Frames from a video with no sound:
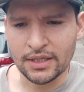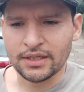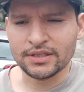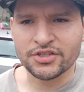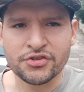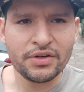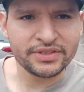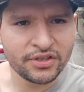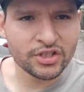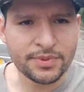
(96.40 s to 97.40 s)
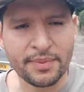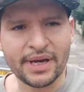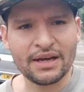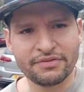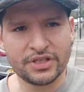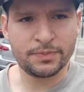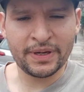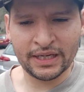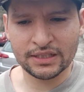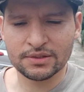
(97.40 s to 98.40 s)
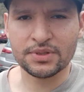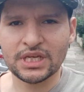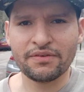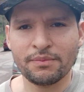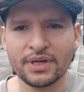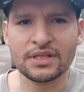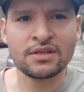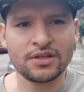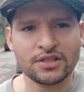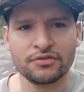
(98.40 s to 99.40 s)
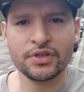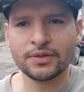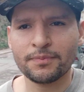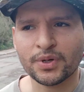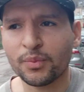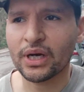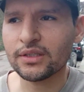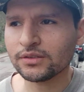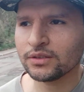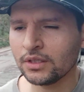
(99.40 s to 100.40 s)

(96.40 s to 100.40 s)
Strava tells me my average pace was 7 minutes 33 per mile.